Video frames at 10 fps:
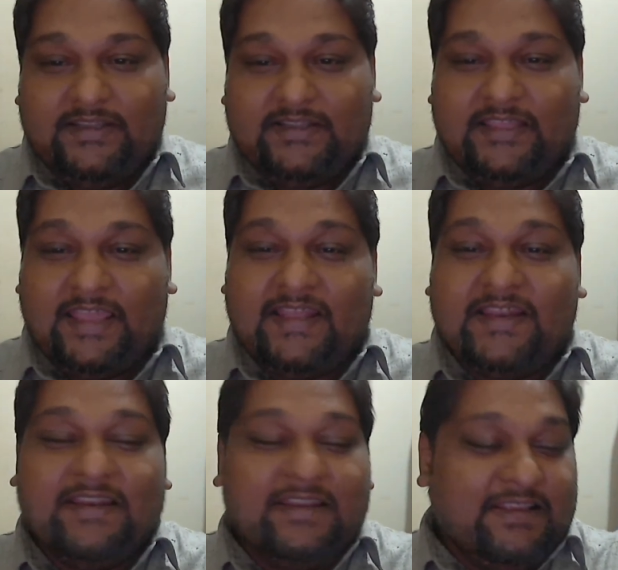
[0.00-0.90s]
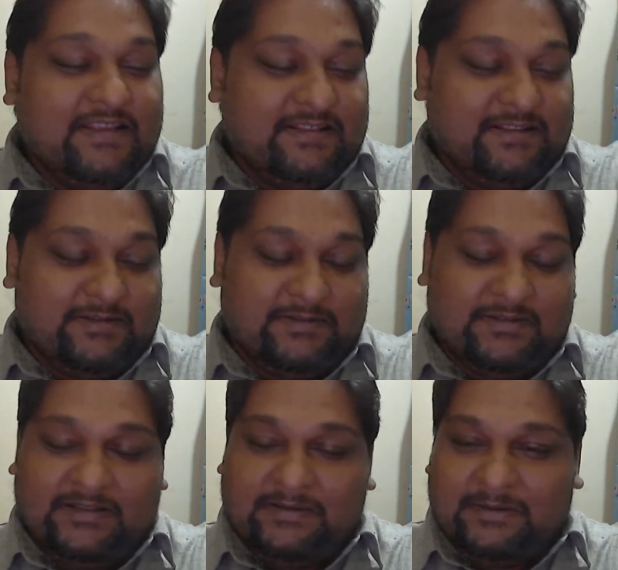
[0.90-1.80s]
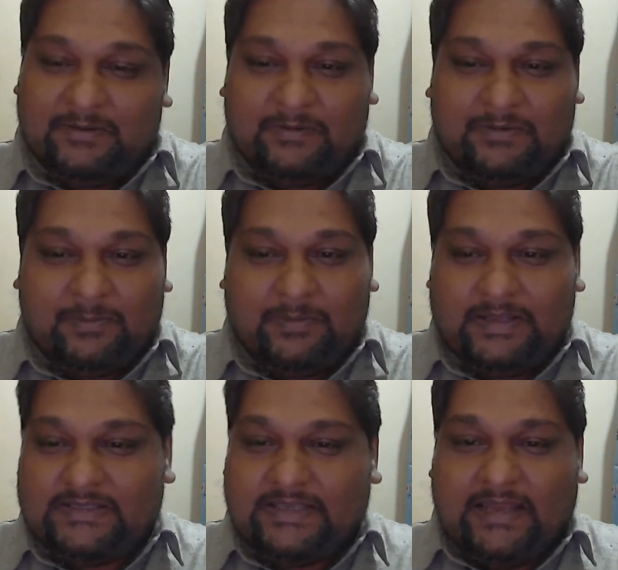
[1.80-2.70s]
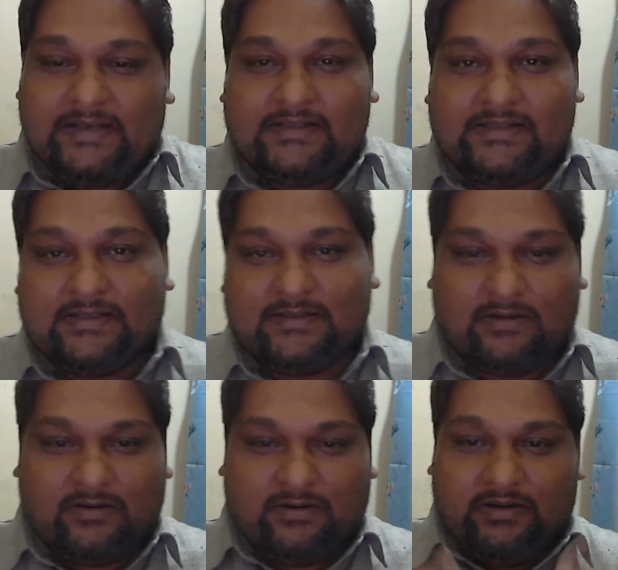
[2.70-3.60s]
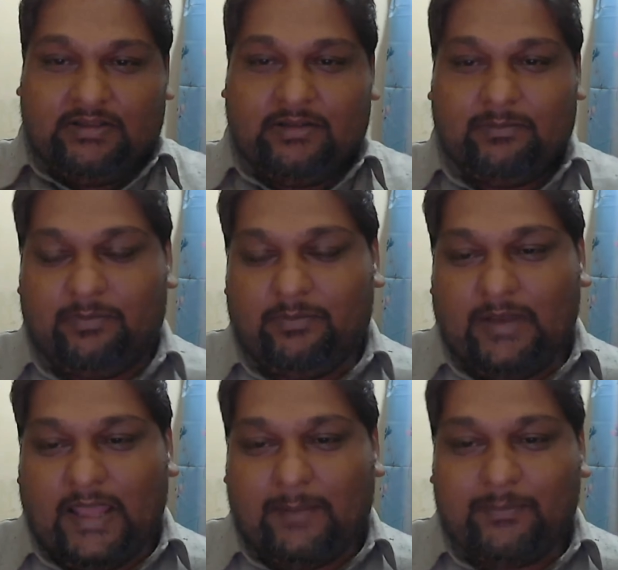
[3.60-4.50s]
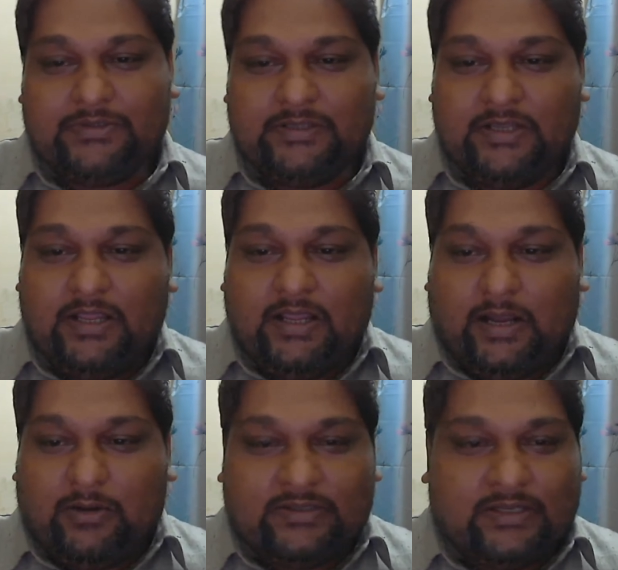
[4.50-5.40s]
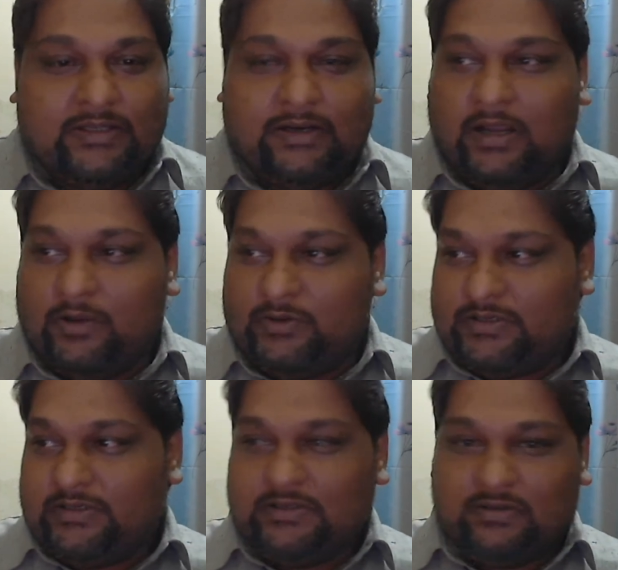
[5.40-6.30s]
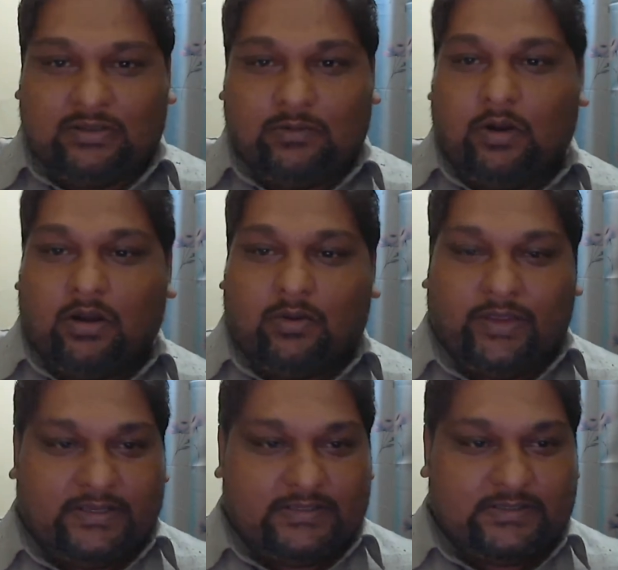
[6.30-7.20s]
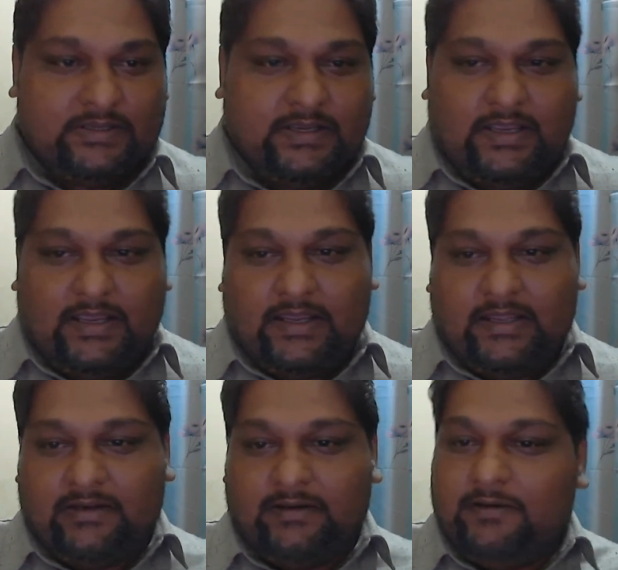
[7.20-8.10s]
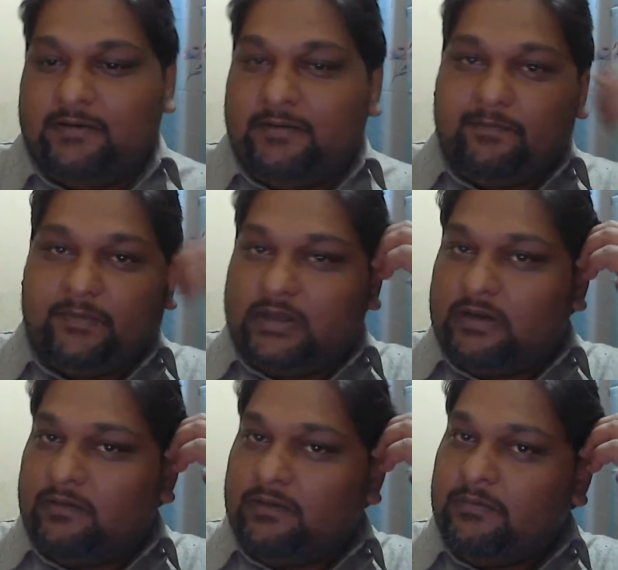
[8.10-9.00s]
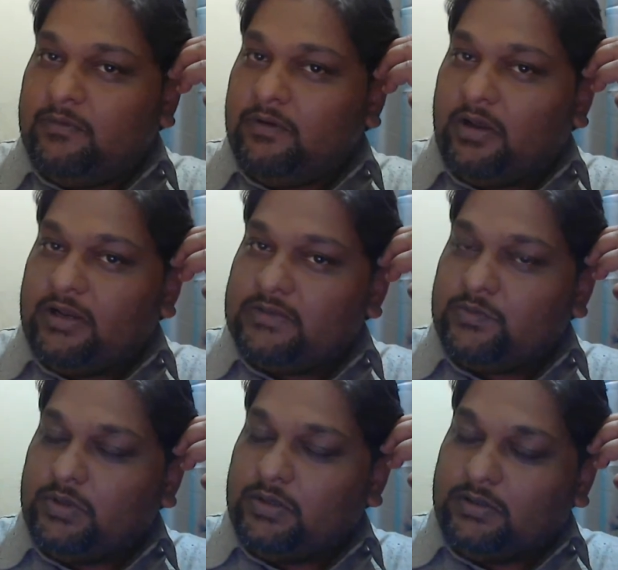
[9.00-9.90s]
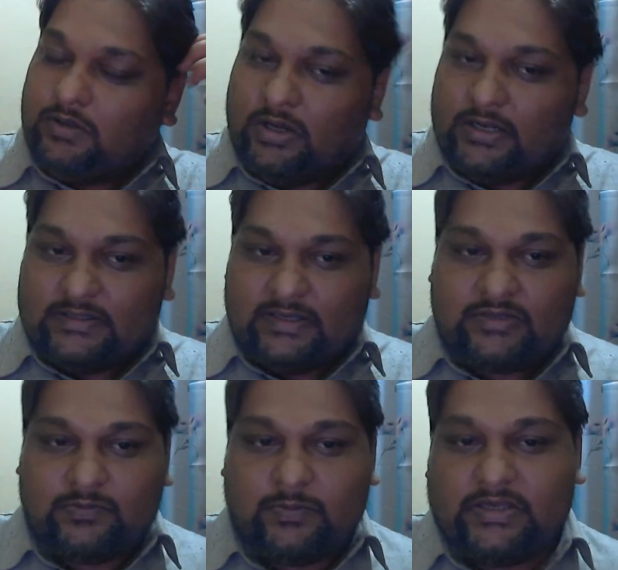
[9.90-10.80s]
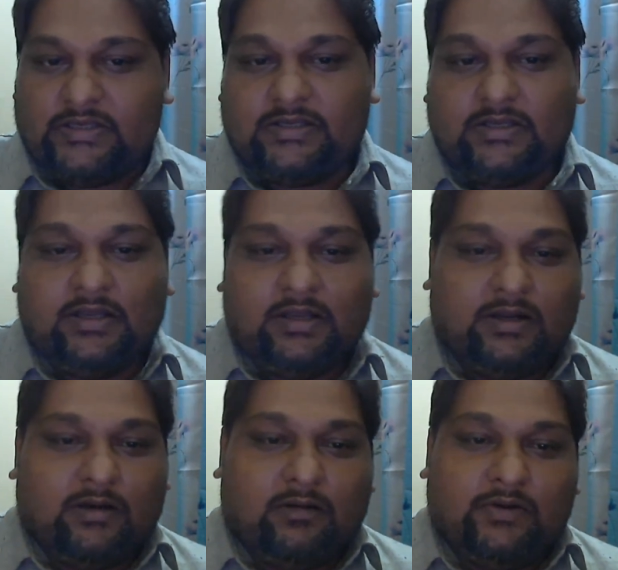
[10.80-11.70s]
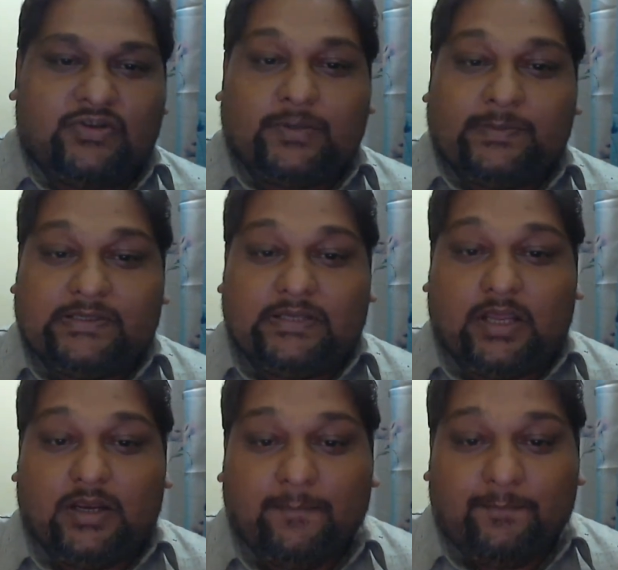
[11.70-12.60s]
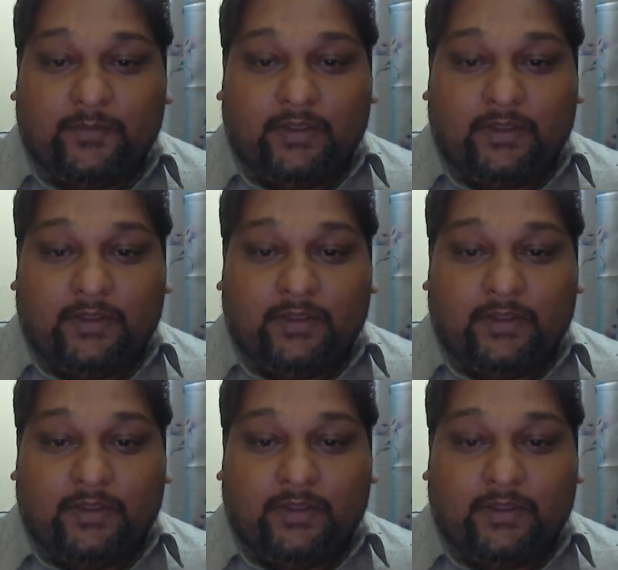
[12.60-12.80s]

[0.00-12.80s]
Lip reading: Then they place candles or earthen lamps outside their houses on the walkways, and goddess Lakshmi's worship is done.